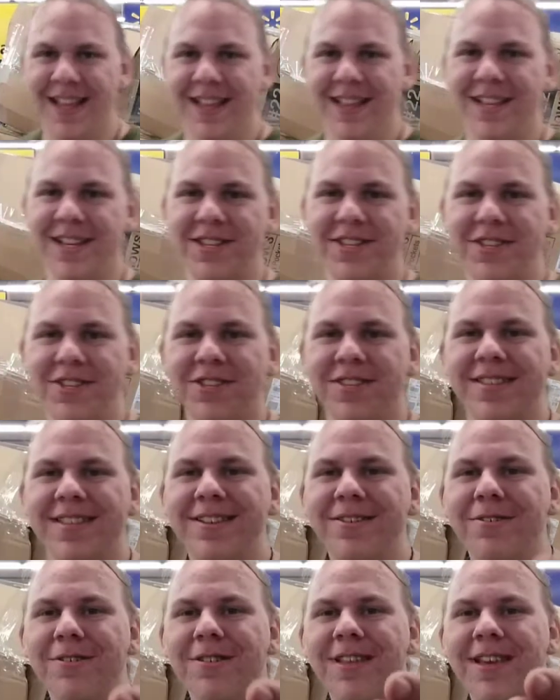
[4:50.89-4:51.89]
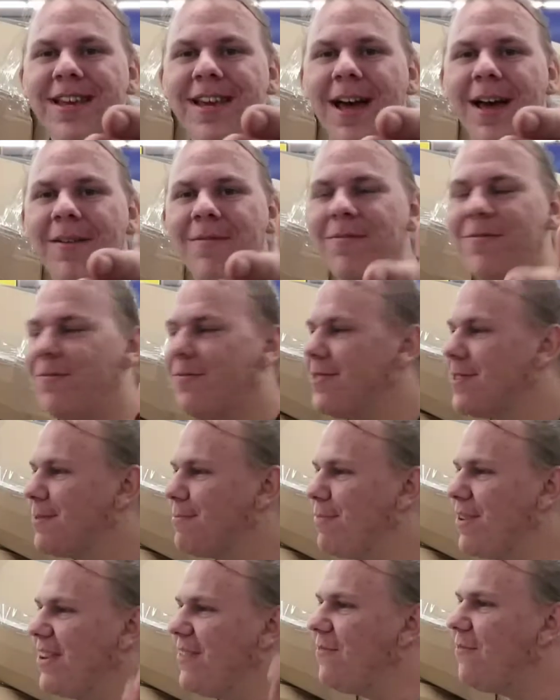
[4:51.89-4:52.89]
this is literally, I've
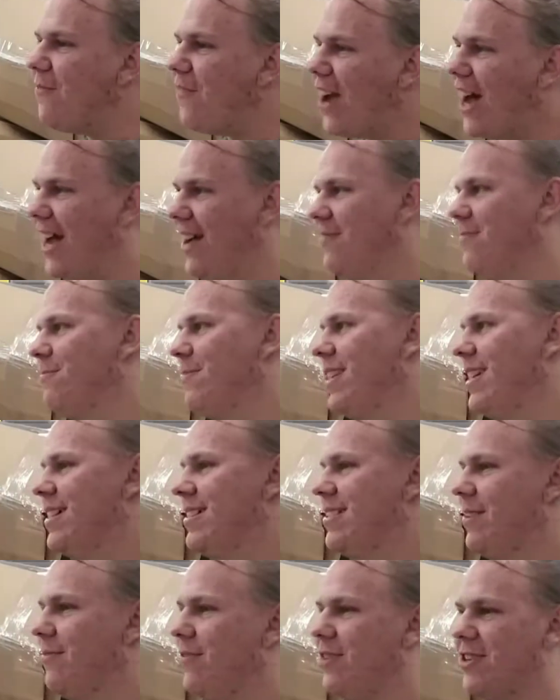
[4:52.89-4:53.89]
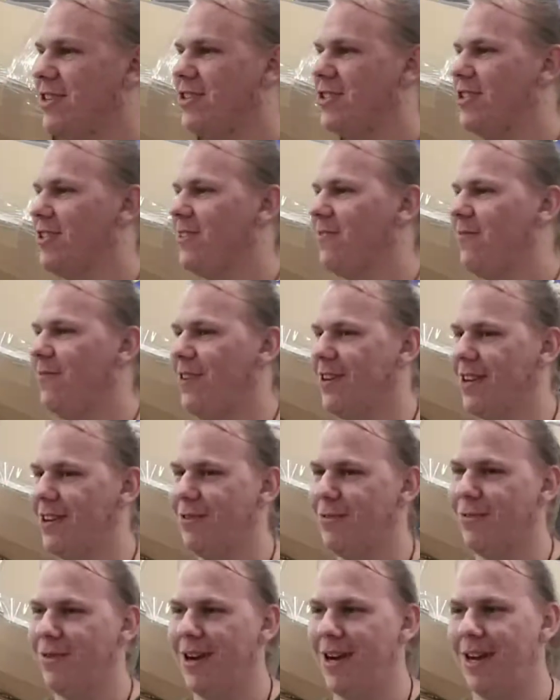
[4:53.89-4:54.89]
been five minutes of us just fucking
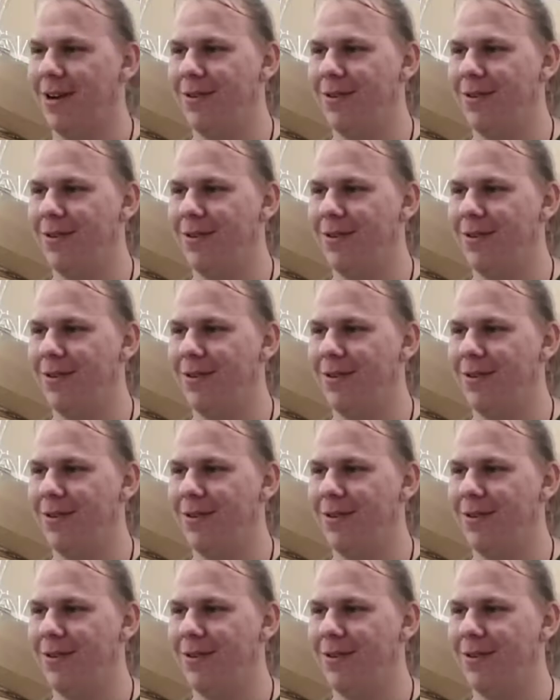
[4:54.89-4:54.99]
around.